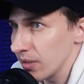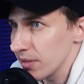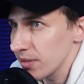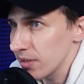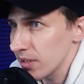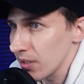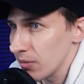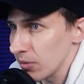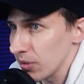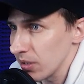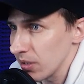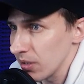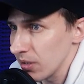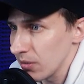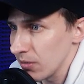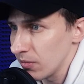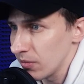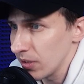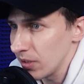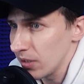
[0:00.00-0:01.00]
Let's say I want to
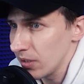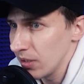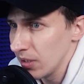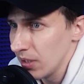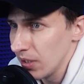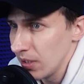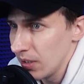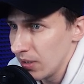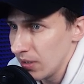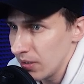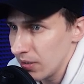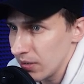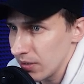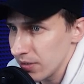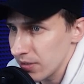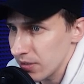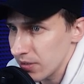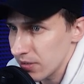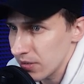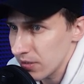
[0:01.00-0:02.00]
get over here, and
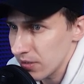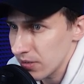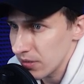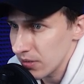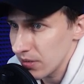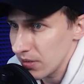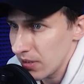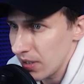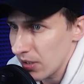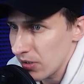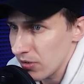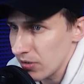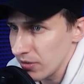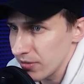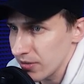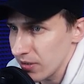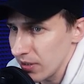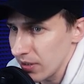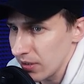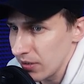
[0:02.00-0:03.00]
let's
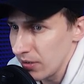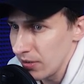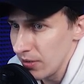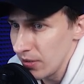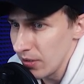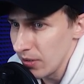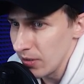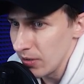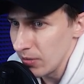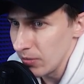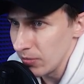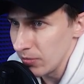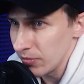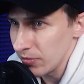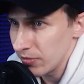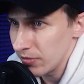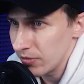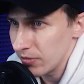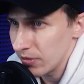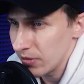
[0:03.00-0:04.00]
select
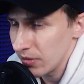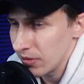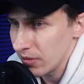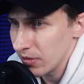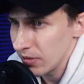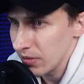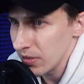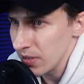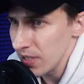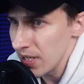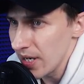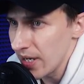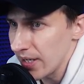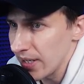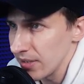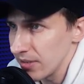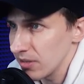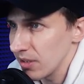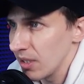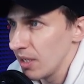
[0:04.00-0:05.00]
those
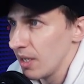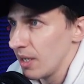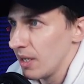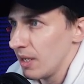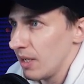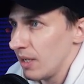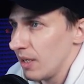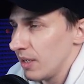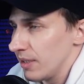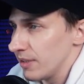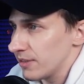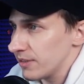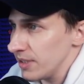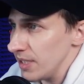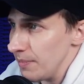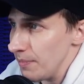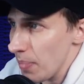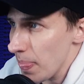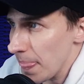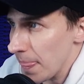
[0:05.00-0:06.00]
guys. And
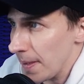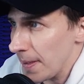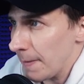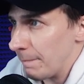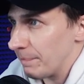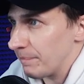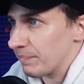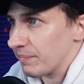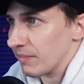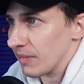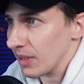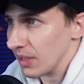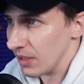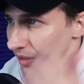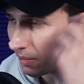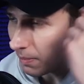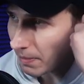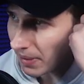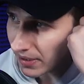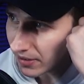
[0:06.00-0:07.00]
see,
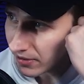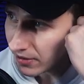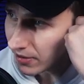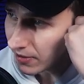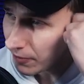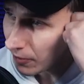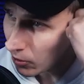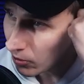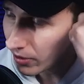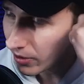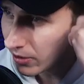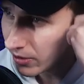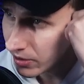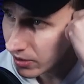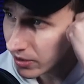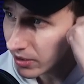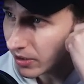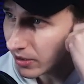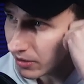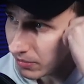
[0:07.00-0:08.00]
by default
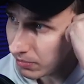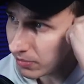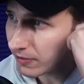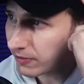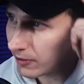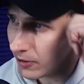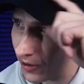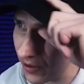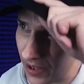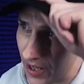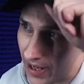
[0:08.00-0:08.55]
earlier, before